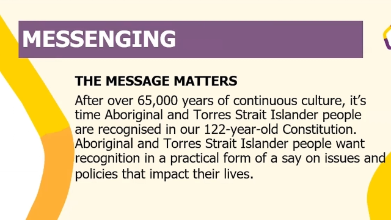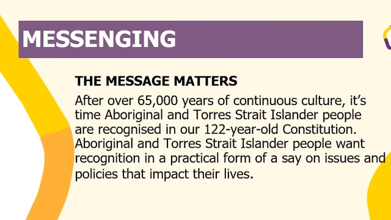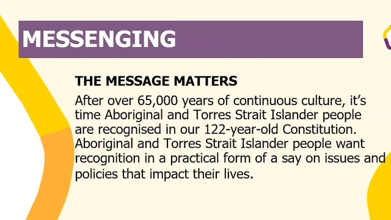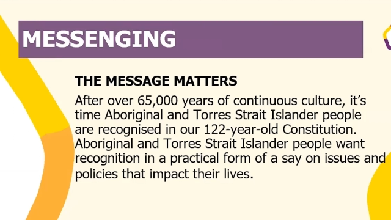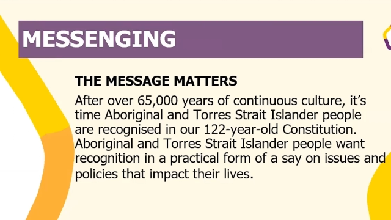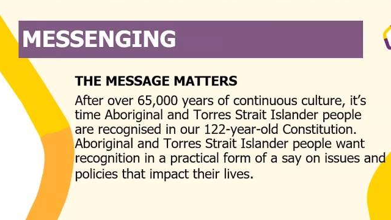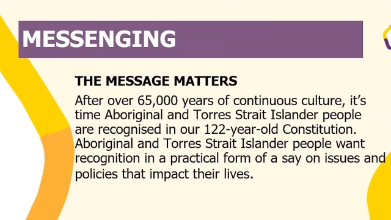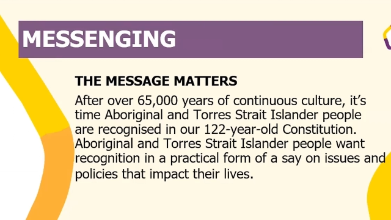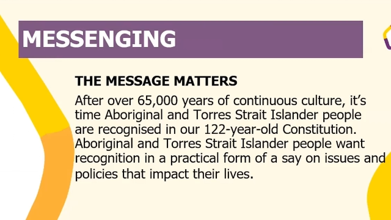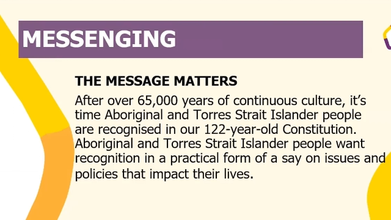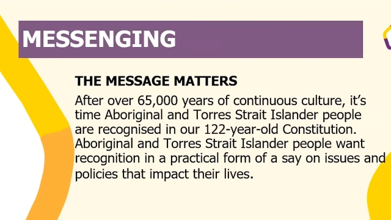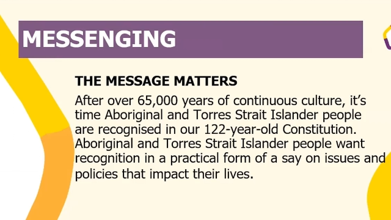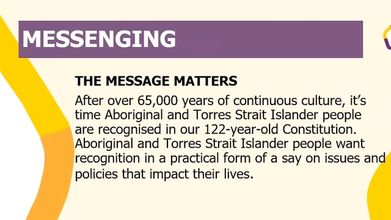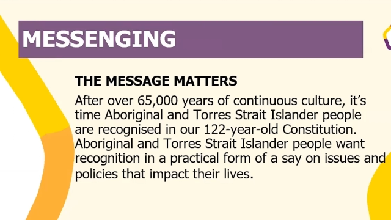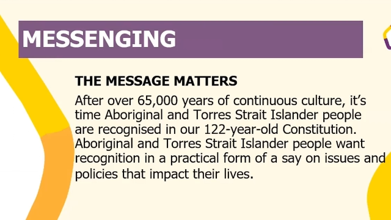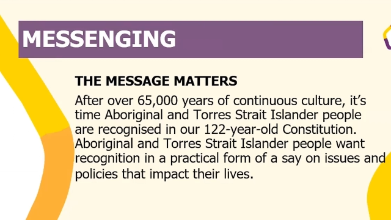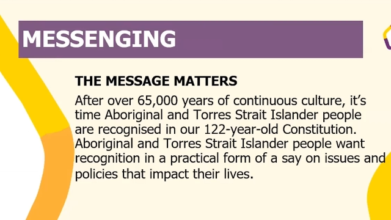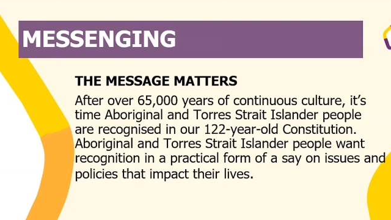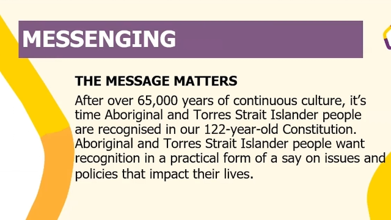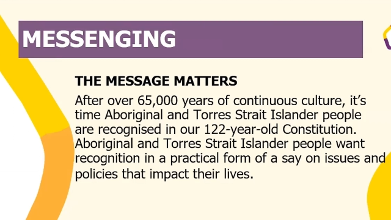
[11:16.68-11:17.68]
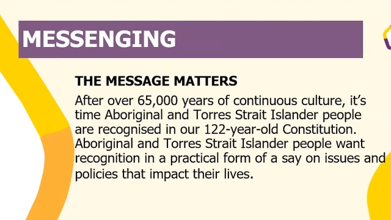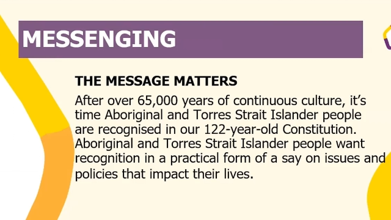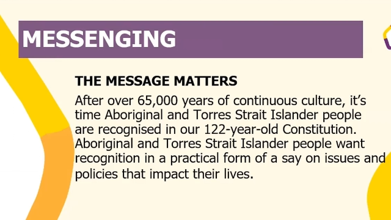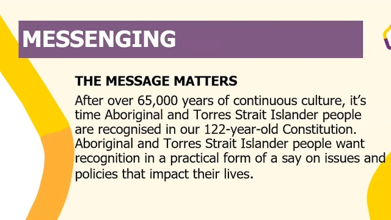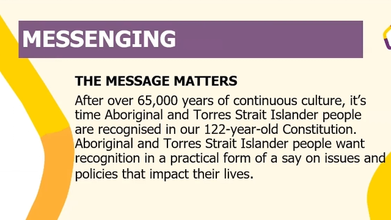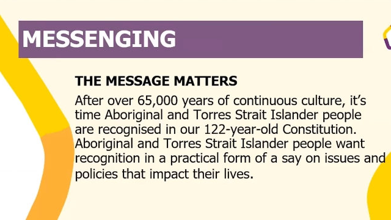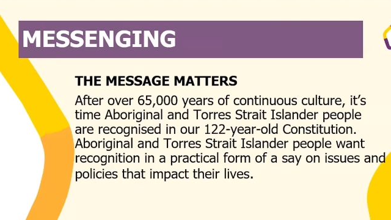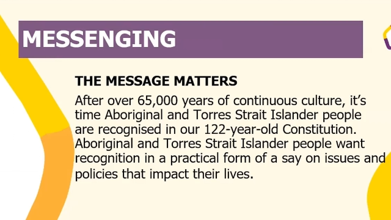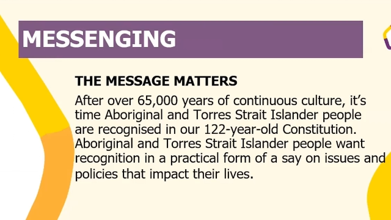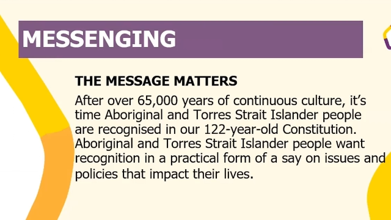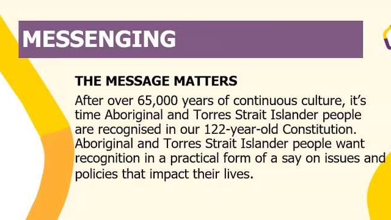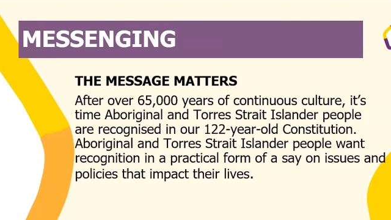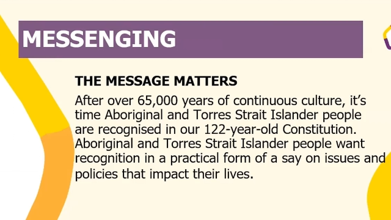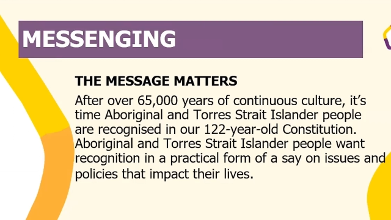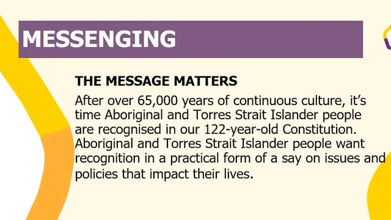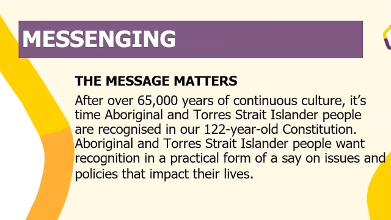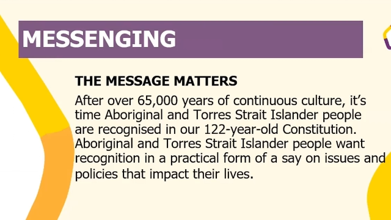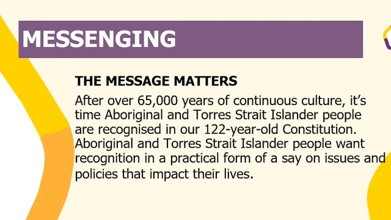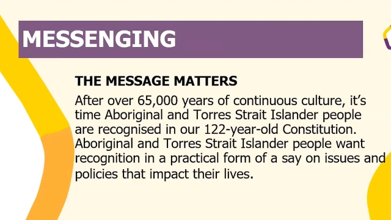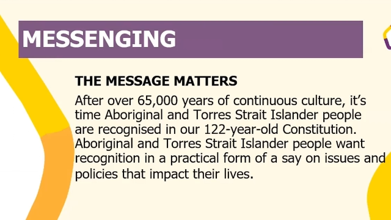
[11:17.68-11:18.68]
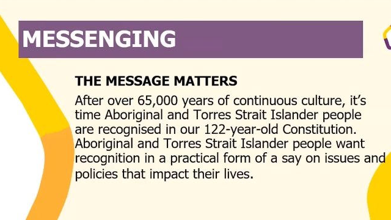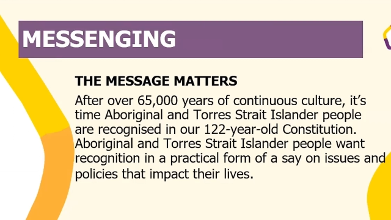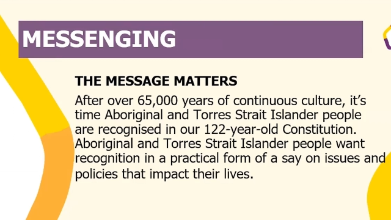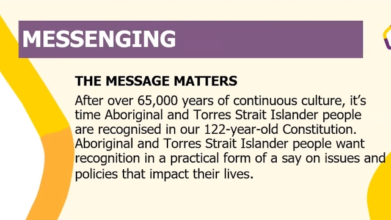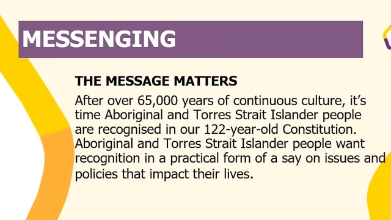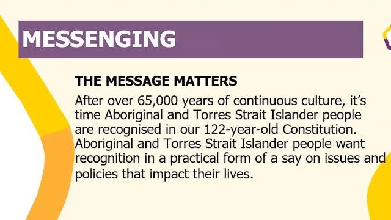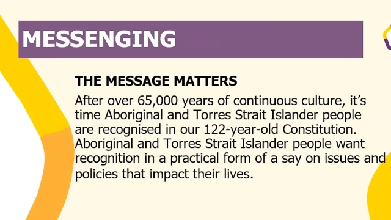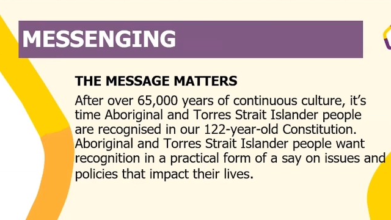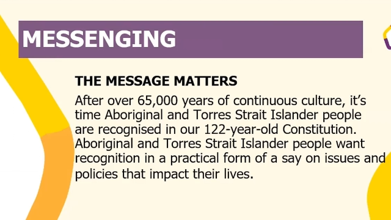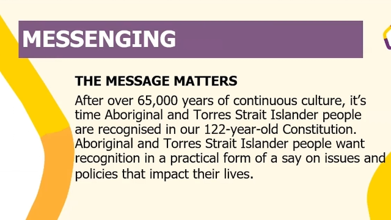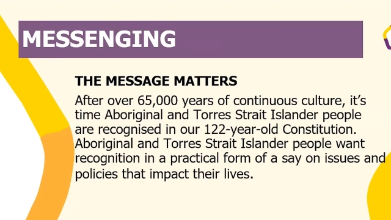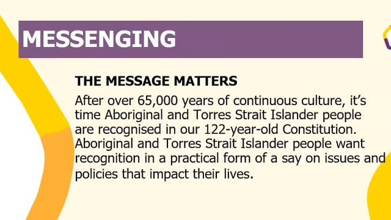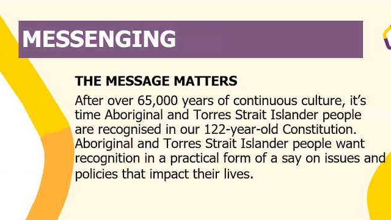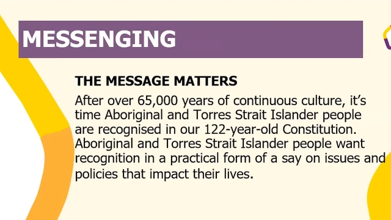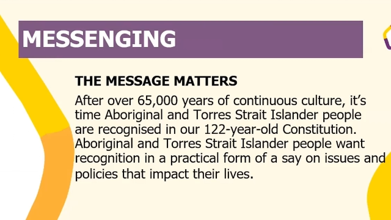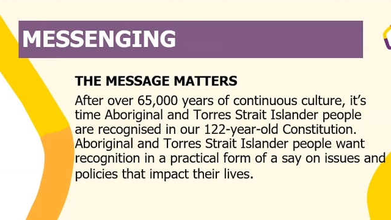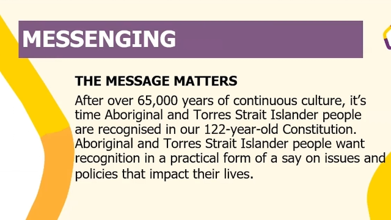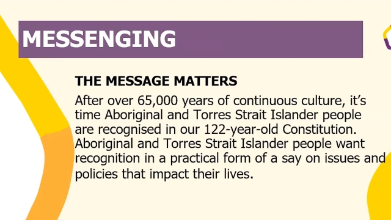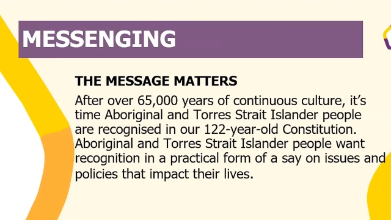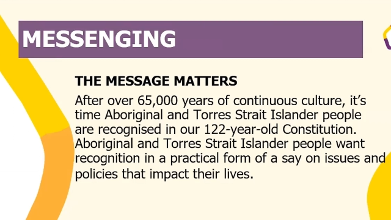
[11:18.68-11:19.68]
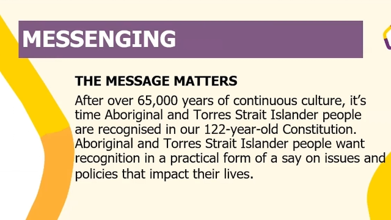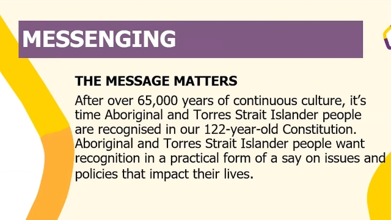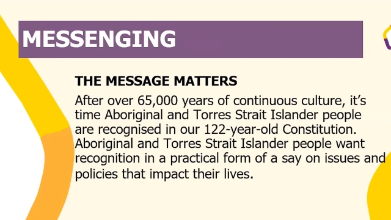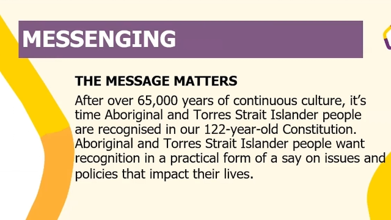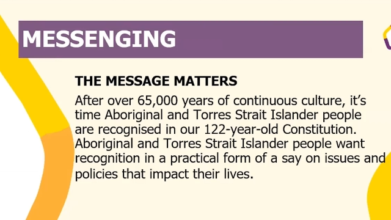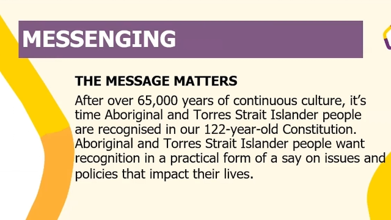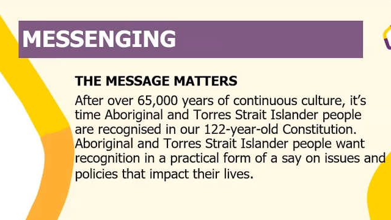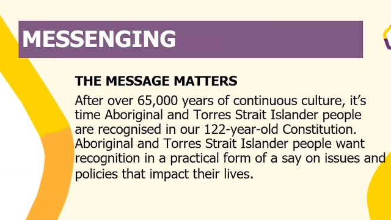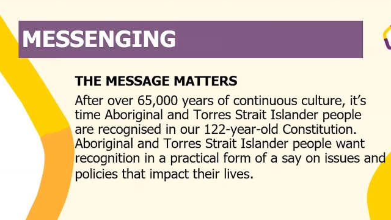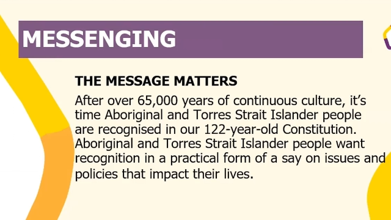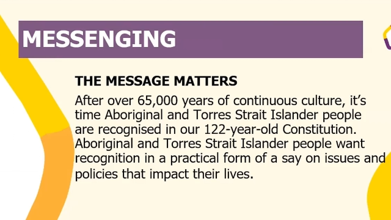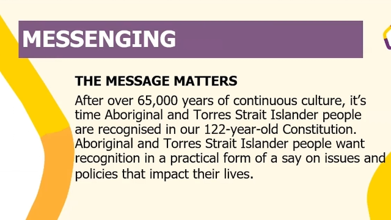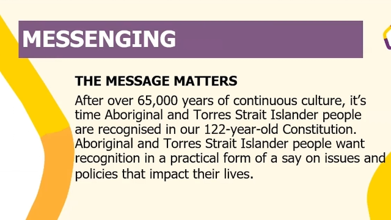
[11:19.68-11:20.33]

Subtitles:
[unreadable: no face in view]